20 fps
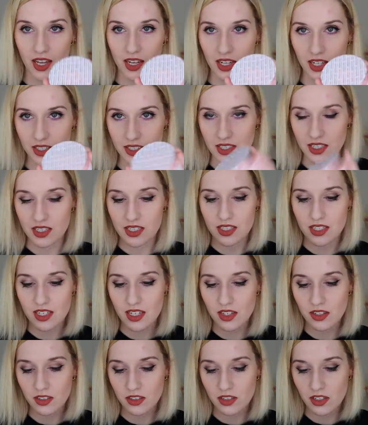It is
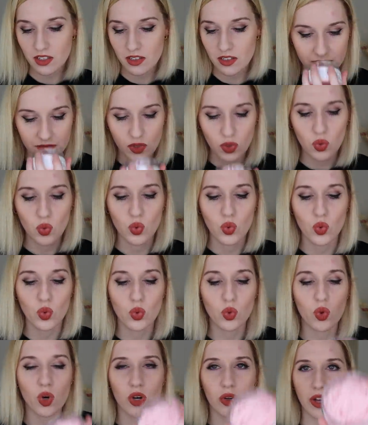sealed.
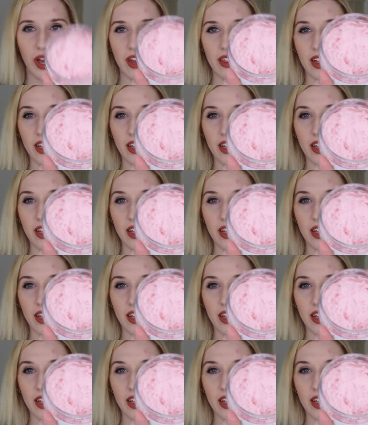Ooh, okay,